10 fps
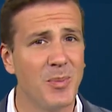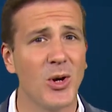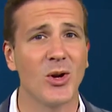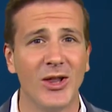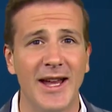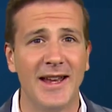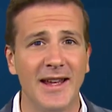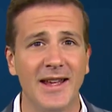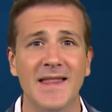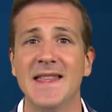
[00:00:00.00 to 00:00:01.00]

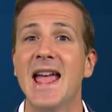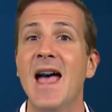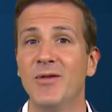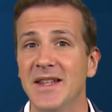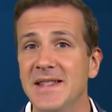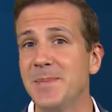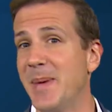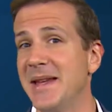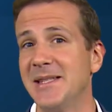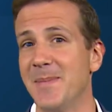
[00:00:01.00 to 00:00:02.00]
percolating in the evidence
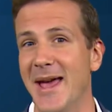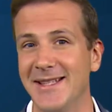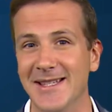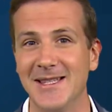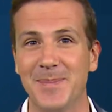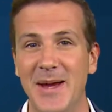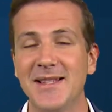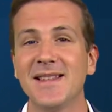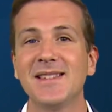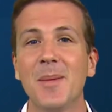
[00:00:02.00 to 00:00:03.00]
based medicine
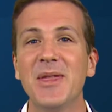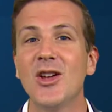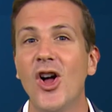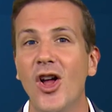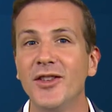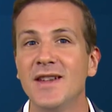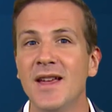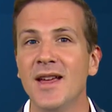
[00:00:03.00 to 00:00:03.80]
space, something called